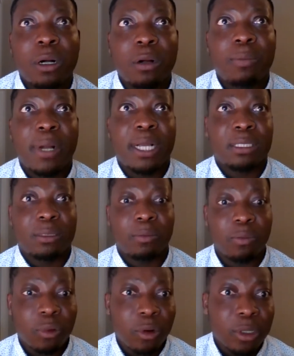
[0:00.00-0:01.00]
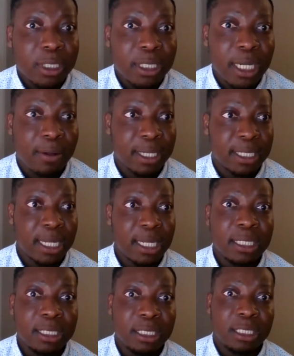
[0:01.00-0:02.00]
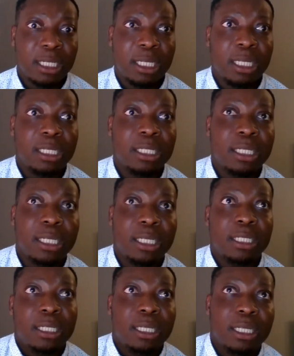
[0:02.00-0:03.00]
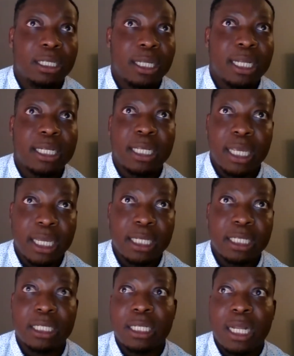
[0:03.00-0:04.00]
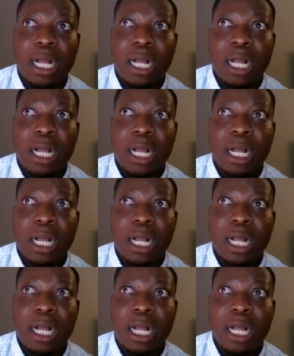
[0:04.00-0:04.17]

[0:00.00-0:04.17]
help us broaden our knowledge in education